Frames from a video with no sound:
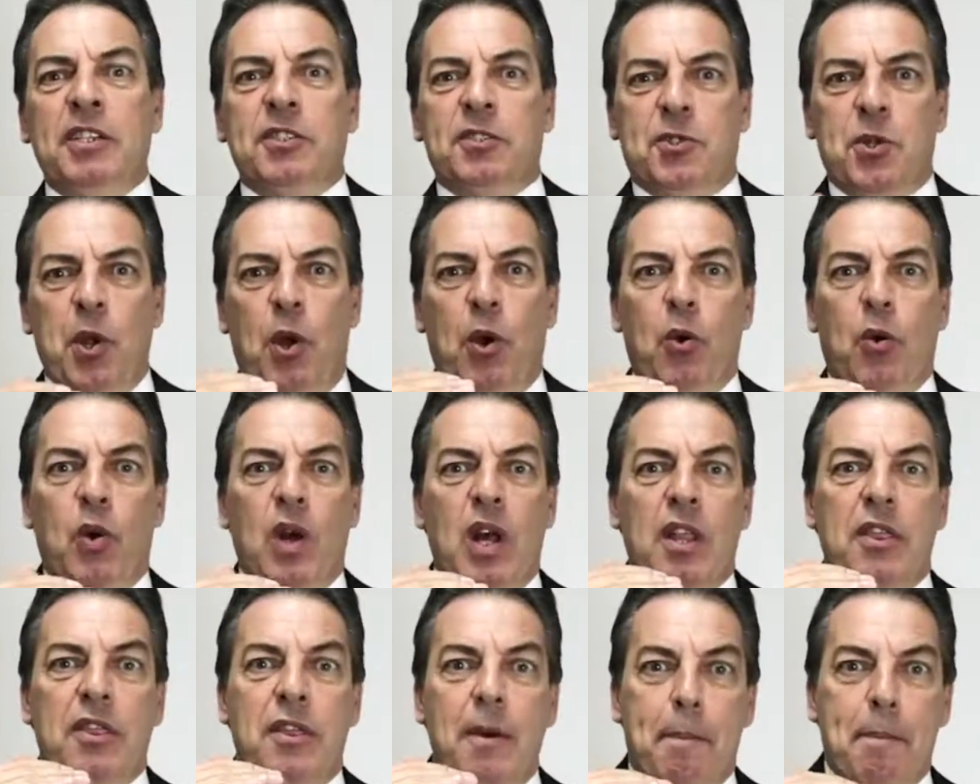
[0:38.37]

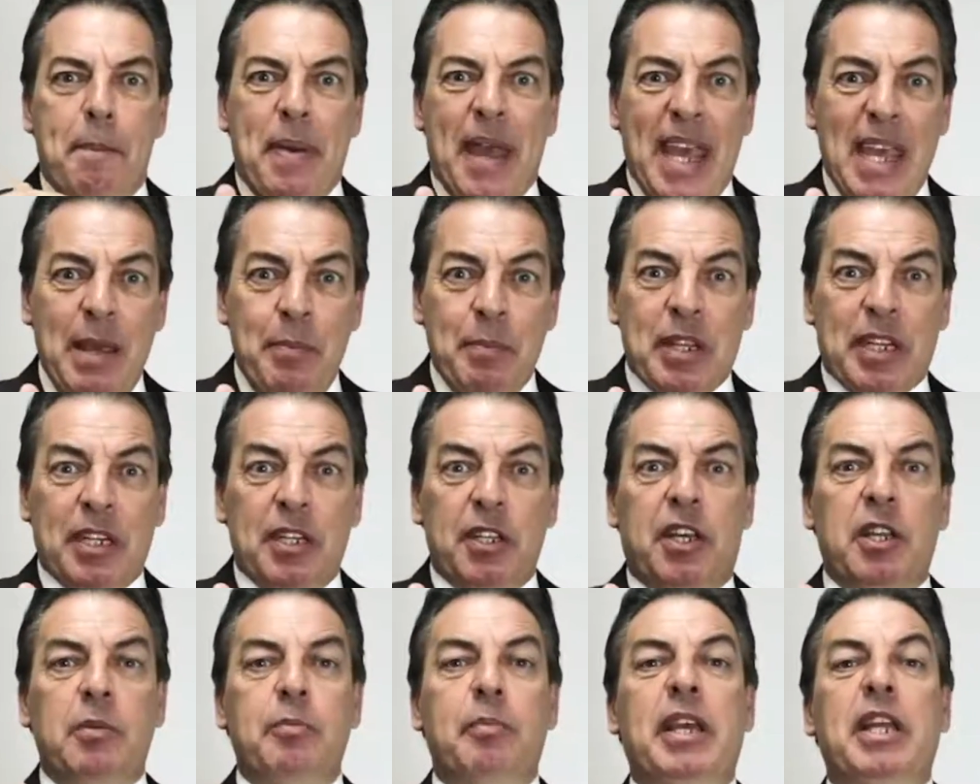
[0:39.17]
So the
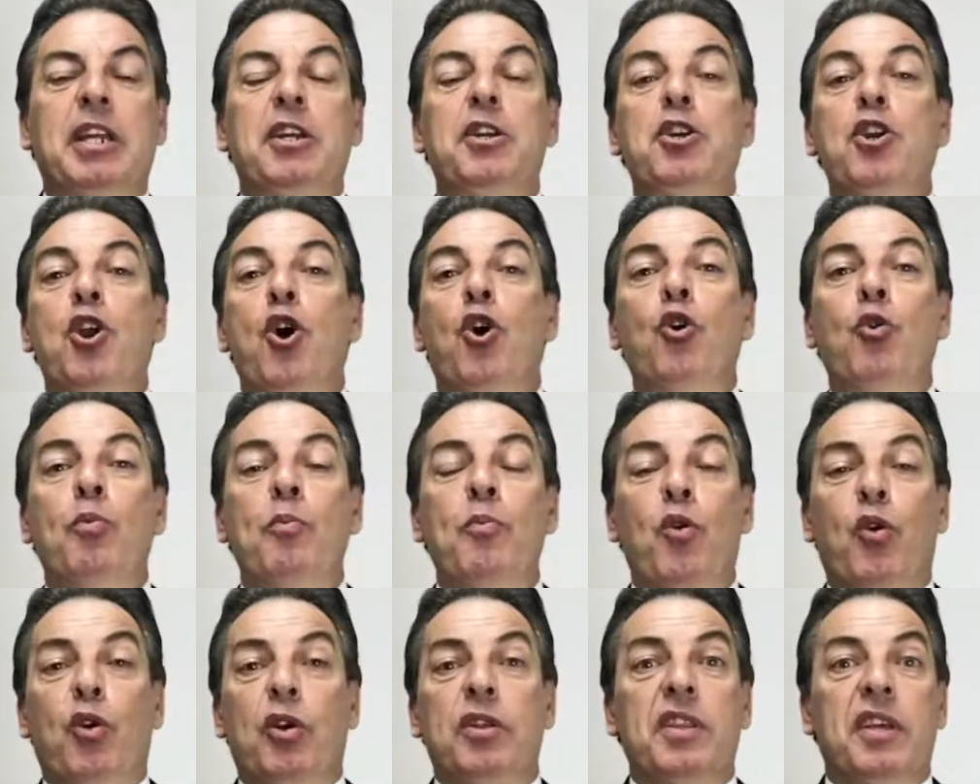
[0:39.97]
payment can be no
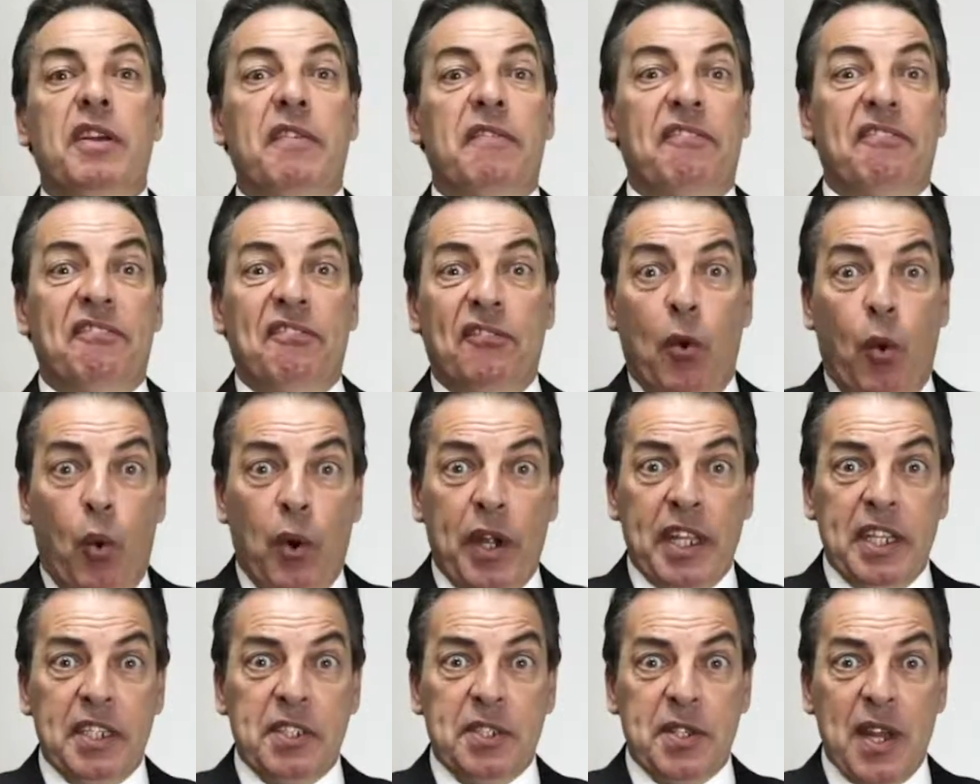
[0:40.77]
more than
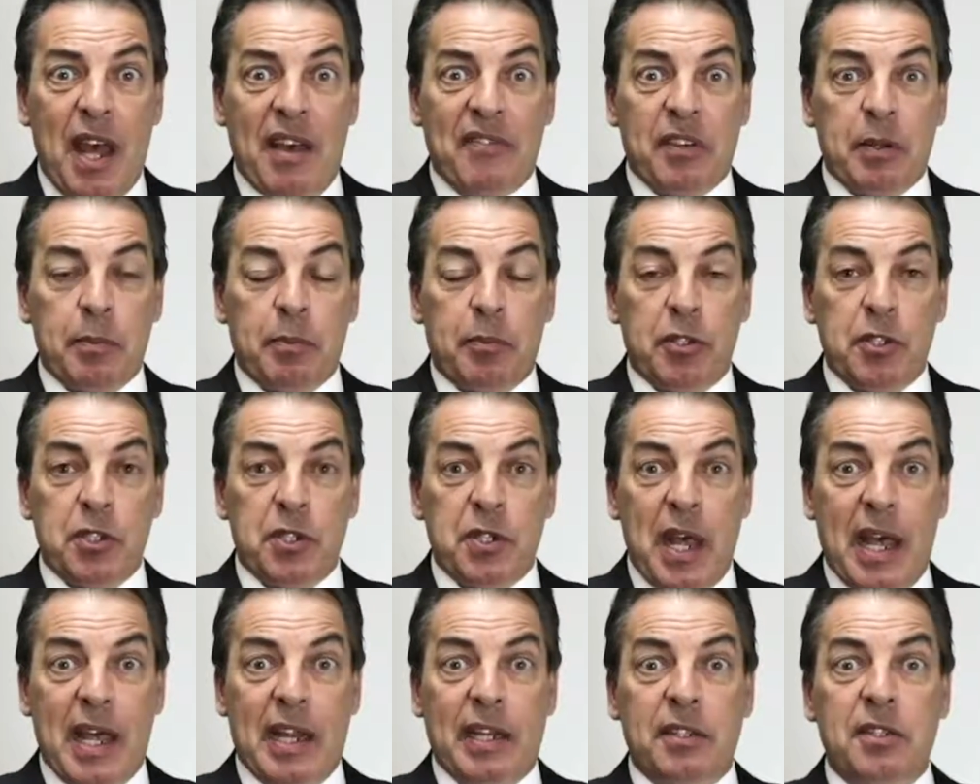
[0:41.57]
forty-seven
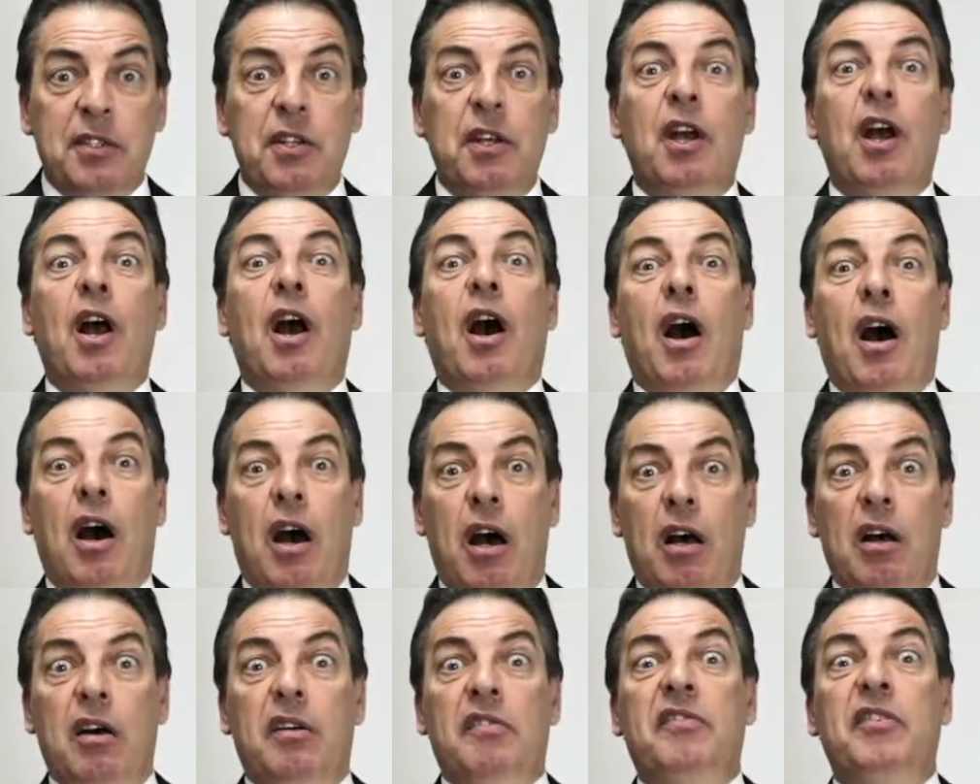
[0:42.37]
percent
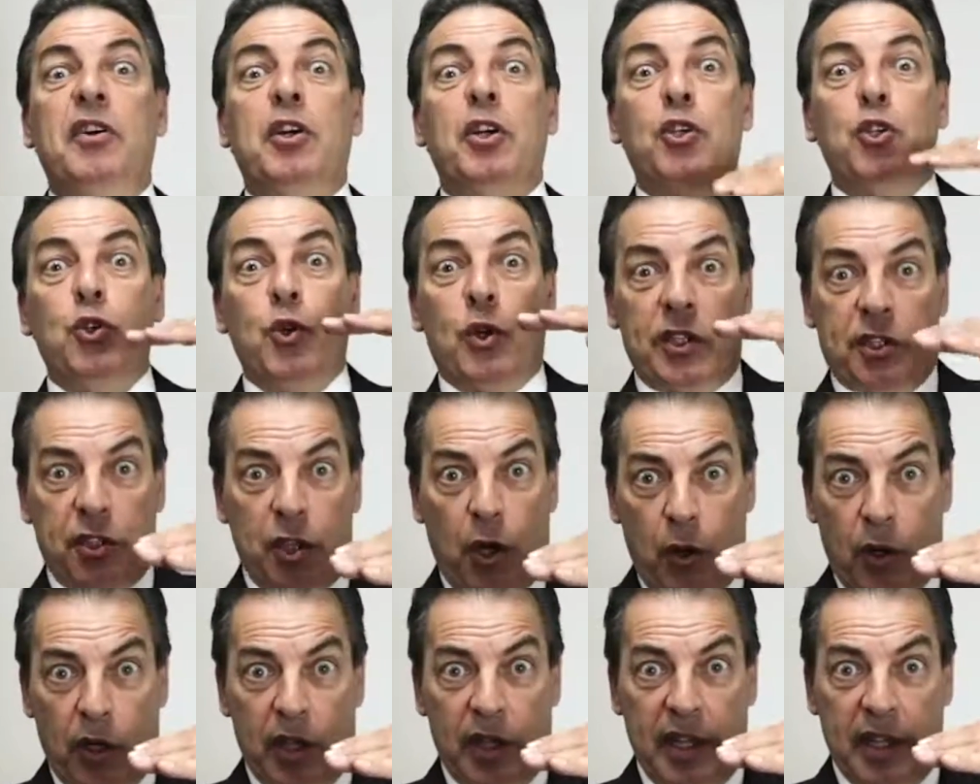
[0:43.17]
of your
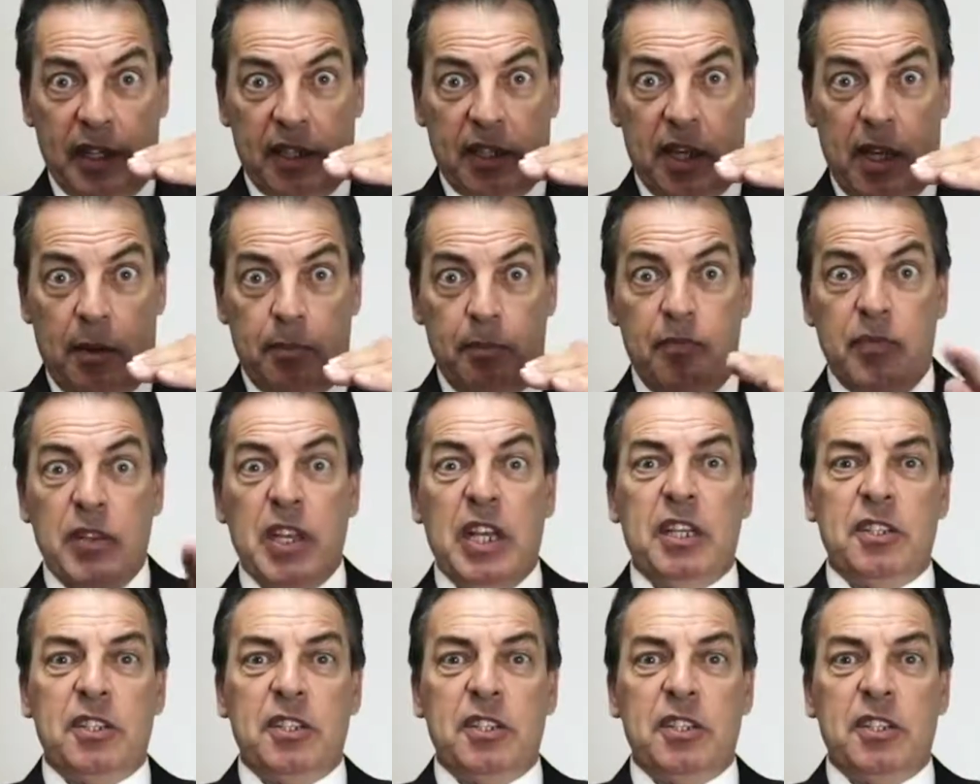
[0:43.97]
total income.